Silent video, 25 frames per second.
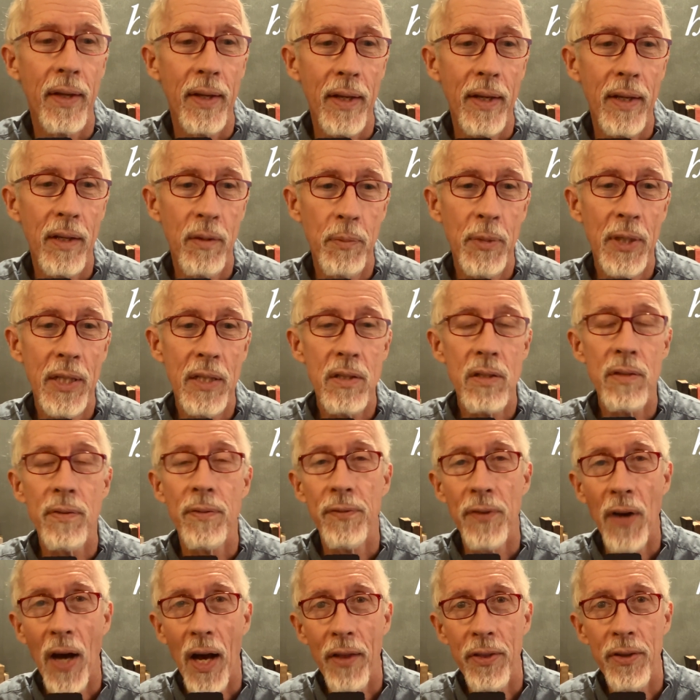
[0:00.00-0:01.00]
It means
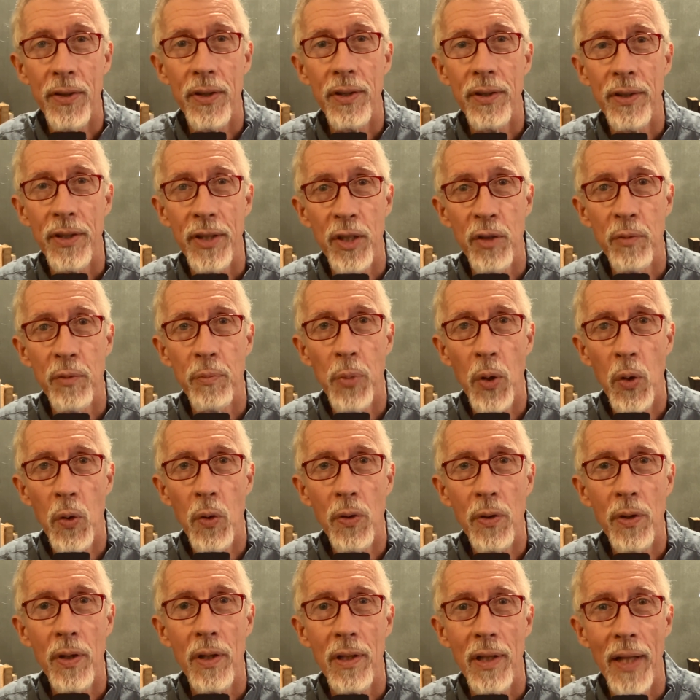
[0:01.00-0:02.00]
father in
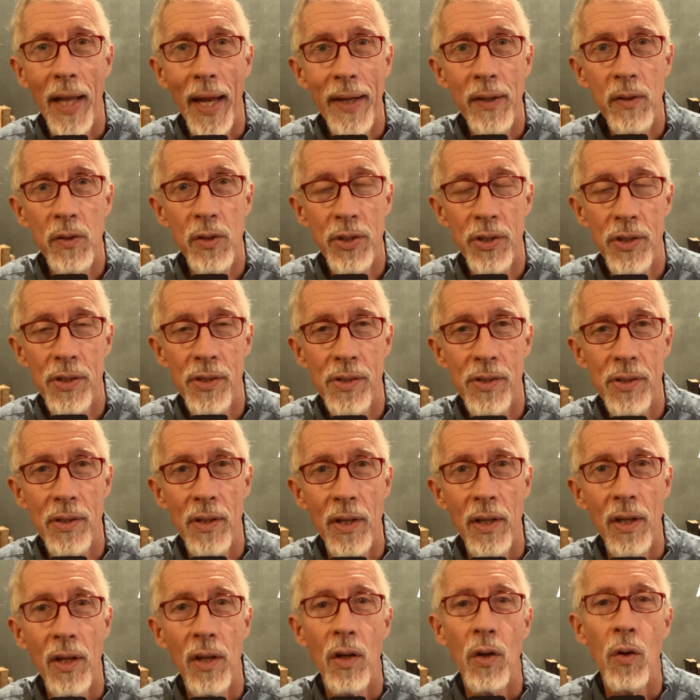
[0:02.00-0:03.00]
both languages.
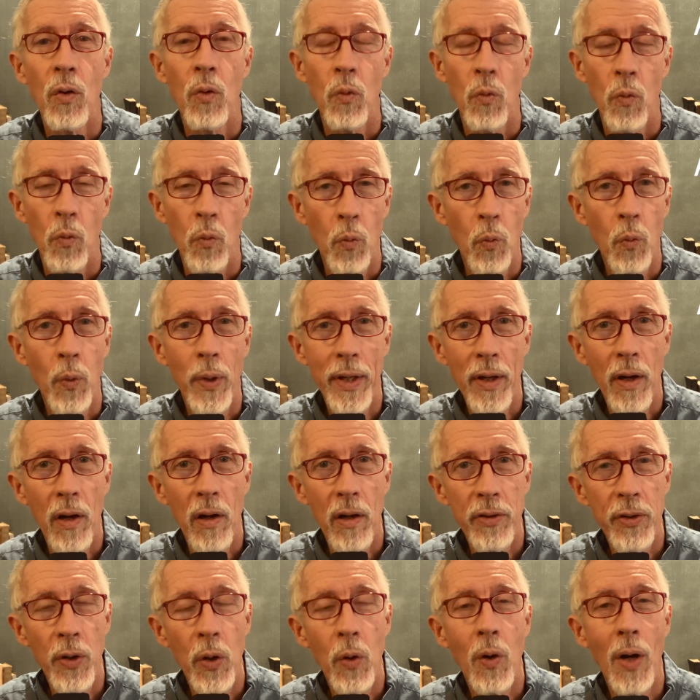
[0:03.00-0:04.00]
We all
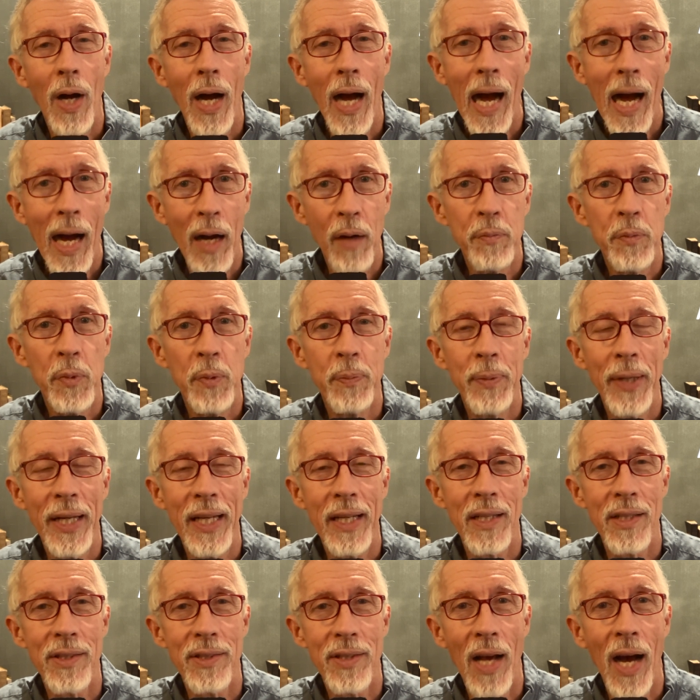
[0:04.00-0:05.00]
know Ab
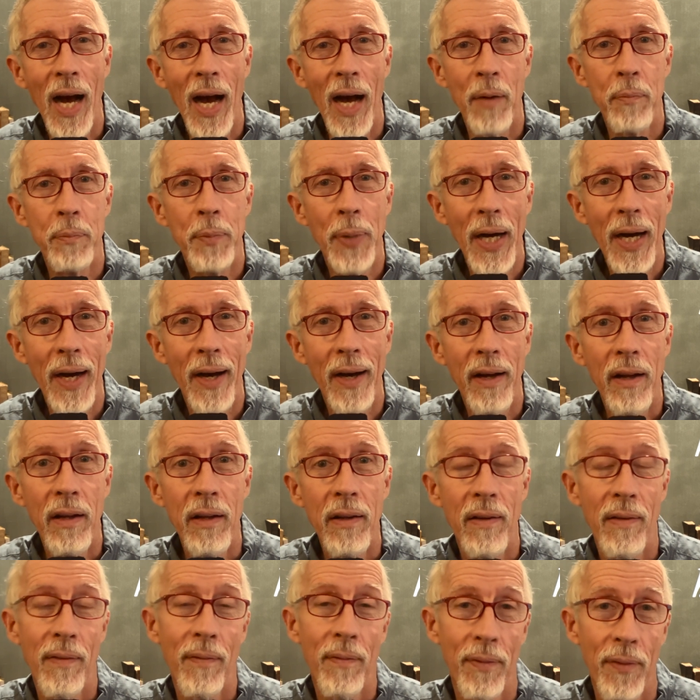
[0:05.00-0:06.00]
because Abba,
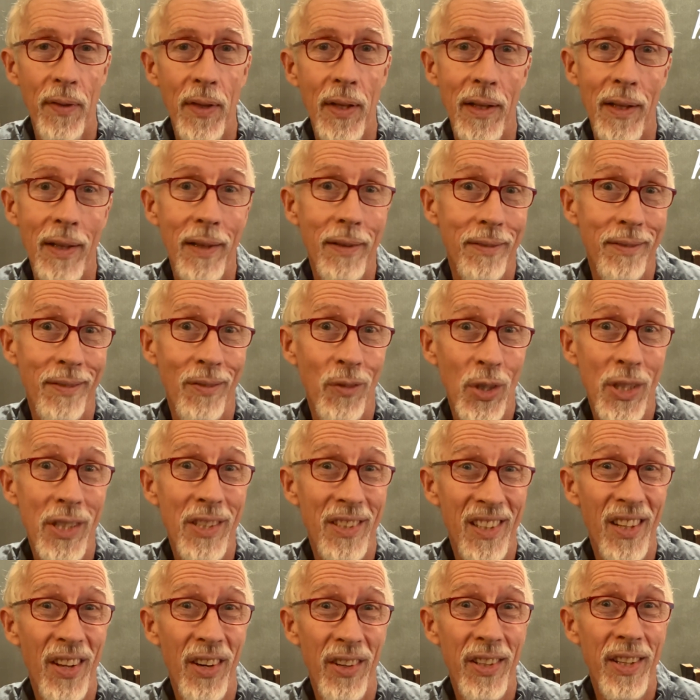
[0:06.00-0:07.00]
which
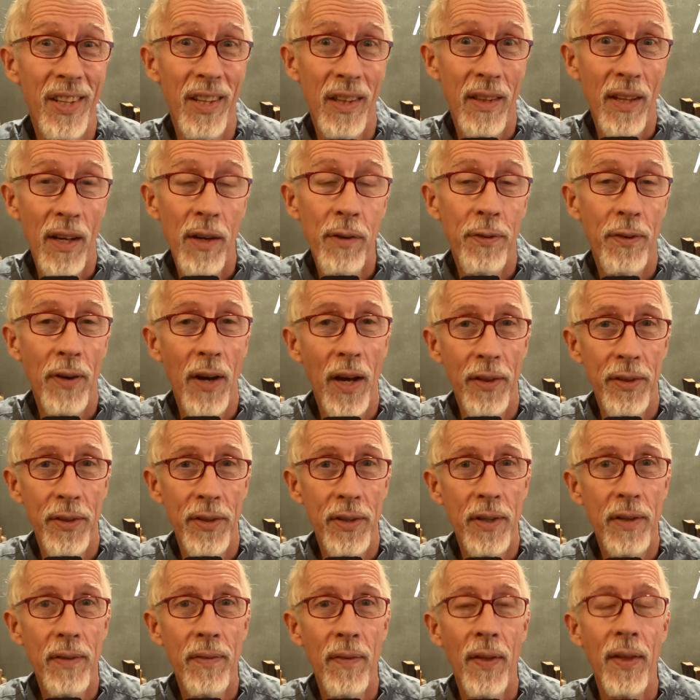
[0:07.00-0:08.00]
is literally the
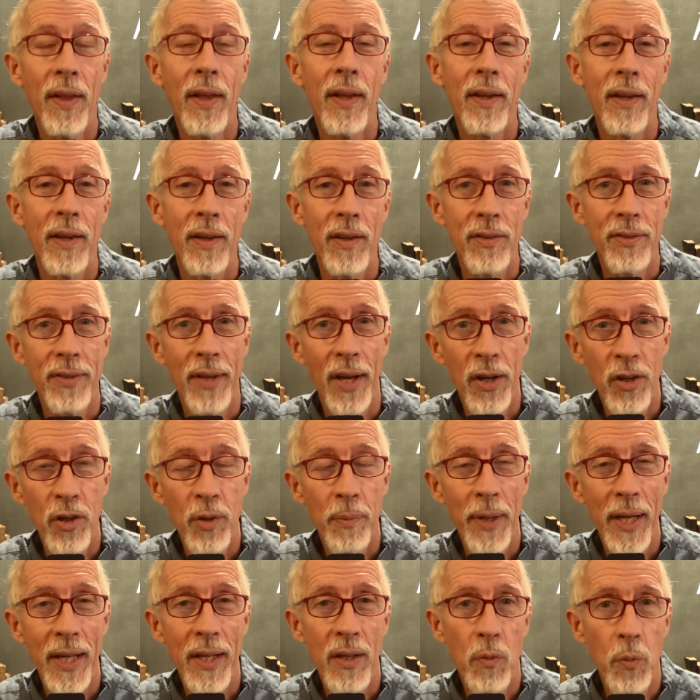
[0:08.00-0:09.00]
father, is the
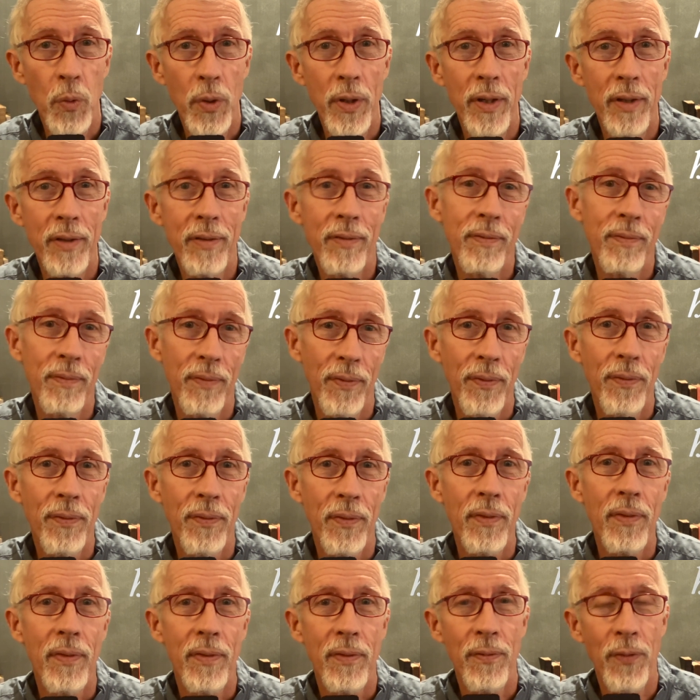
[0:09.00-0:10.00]
Aramaic word
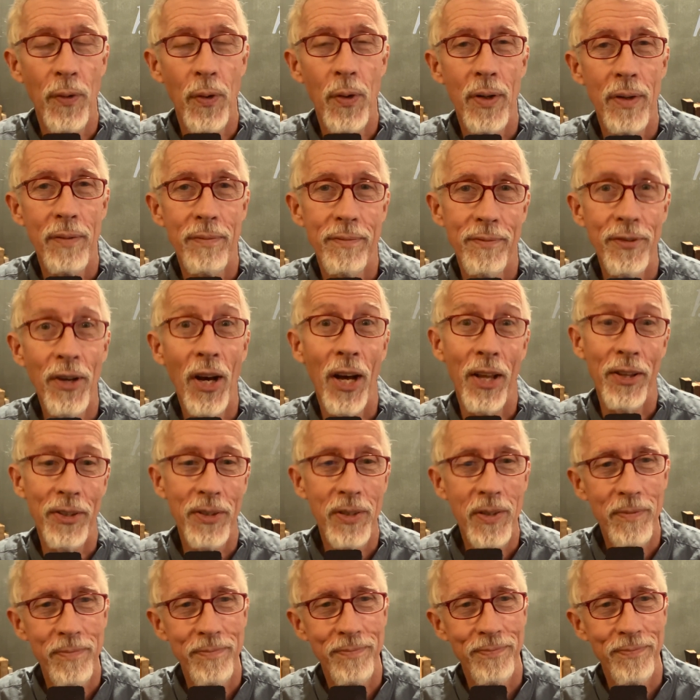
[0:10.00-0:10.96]
for father.